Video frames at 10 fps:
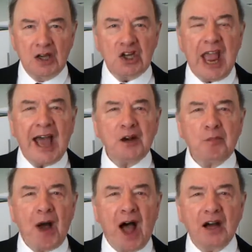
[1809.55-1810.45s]
She had
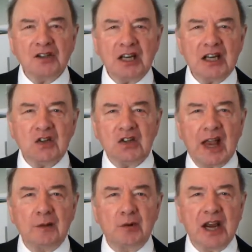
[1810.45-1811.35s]
a party
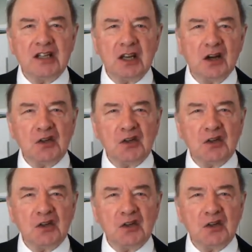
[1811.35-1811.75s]
celebrating